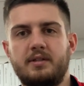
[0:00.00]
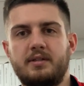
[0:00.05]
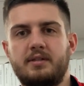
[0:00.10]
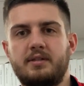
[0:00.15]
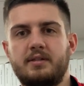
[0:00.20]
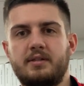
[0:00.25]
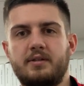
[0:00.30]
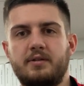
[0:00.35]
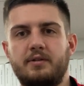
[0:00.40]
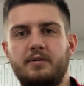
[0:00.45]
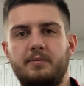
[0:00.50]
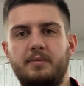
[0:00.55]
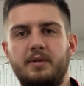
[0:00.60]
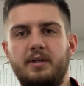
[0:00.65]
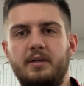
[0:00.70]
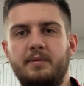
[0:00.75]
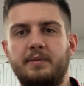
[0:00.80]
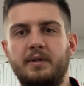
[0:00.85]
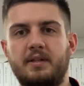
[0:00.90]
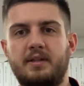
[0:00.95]
This is going to
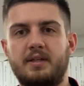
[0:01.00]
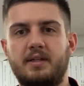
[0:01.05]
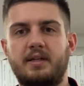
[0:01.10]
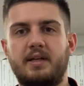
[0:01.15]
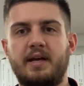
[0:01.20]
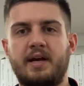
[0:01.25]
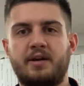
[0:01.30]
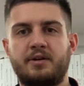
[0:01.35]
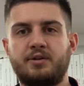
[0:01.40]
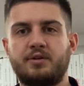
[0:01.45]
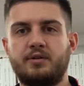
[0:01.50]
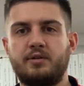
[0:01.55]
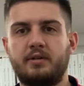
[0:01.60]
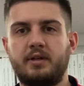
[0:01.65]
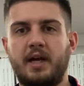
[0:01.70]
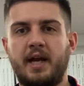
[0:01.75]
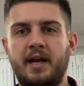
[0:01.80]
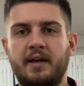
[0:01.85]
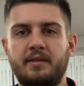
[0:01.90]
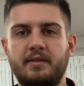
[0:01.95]
be about the
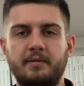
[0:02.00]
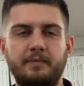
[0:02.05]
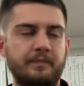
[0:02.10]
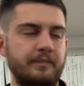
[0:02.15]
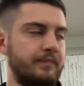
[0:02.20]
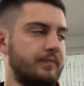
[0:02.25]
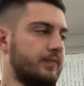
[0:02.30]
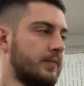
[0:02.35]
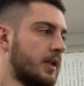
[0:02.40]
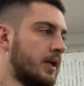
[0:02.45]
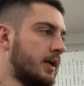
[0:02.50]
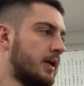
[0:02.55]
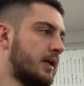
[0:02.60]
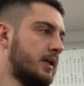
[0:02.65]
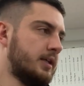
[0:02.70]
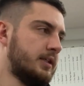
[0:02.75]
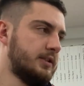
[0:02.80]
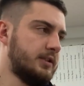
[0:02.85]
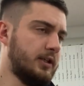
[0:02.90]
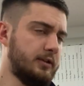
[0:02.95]
national anthem.
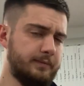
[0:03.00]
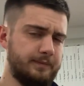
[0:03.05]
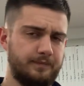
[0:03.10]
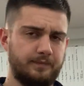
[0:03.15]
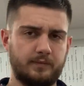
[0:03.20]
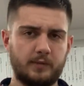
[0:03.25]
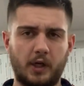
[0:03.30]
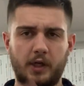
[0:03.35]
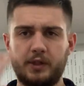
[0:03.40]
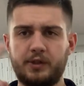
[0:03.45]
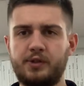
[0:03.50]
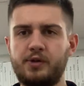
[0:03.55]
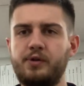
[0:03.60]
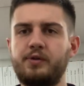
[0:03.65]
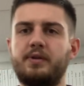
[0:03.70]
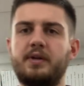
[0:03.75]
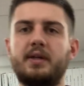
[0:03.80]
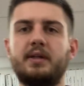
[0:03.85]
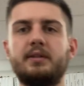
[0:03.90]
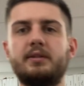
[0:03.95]
So, there are
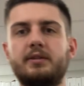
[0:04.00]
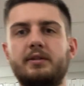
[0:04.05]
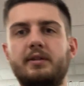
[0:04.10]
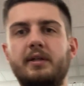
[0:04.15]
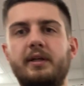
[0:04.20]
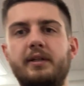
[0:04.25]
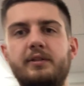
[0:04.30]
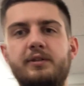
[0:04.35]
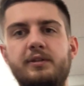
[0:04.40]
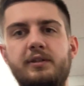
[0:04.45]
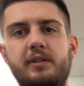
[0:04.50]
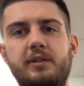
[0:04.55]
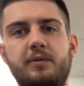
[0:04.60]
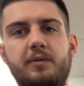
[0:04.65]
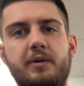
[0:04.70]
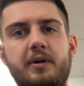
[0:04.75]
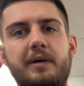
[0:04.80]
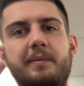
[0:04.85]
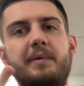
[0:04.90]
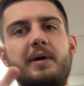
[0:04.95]
two things that you need to
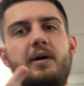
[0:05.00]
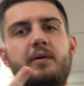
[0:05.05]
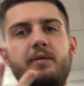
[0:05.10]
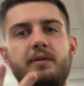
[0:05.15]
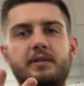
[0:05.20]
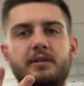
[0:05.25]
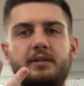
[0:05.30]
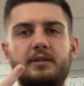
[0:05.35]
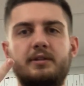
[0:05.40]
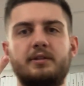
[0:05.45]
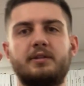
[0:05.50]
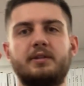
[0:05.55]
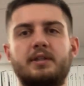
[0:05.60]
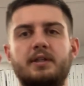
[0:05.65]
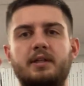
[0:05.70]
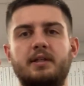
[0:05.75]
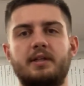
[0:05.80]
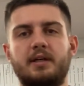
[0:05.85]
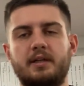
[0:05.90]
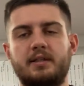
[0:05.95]
worry about when you're
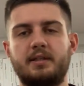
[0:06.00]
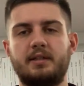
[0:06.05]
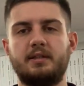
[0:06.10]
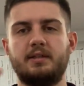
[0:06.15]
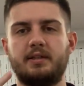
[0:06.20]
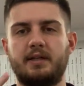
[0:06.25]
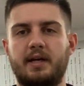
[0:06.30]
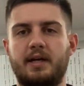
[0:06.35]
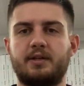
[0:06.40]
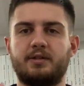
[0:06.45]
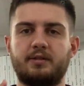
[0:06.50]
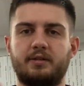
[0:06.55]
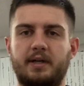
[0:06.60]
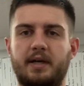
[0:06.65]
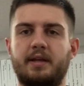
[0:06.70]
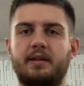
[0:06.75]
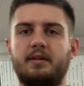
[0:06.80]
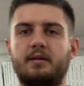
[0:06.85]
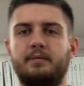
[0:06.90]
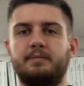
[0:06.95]
conducting the national
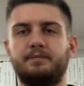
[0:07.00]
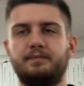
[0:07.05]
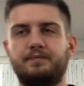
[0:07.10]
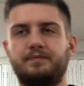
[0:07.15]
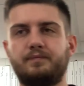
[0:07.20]
anthem.